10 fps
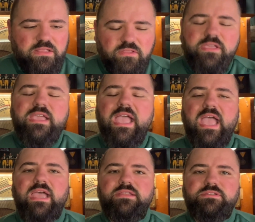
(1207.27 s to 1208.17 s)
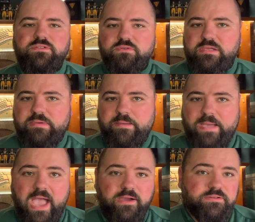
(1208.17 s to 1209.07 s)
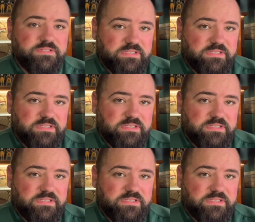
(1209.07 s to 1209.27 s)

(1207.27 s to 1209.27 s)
Looking ahead to the Green Bay Packers